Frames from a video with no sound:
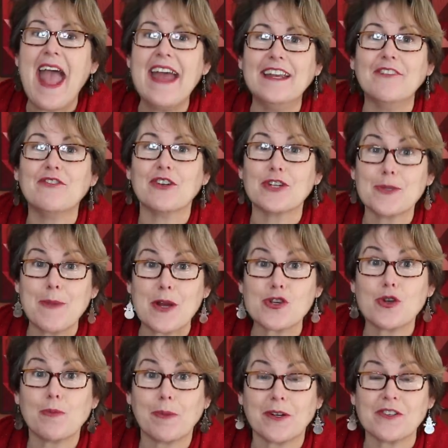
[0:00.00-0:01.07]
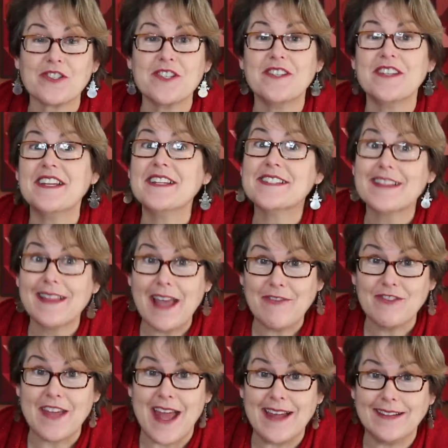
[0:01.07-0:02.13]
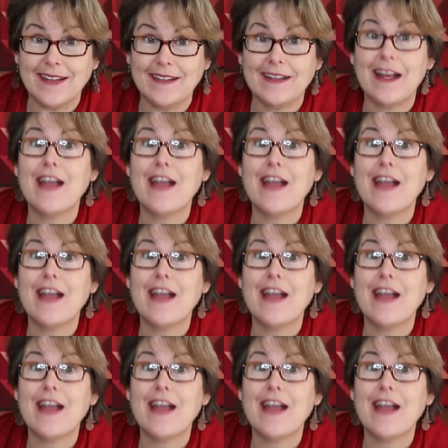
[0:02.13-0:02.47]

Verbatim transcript: And if your special person is left-handed,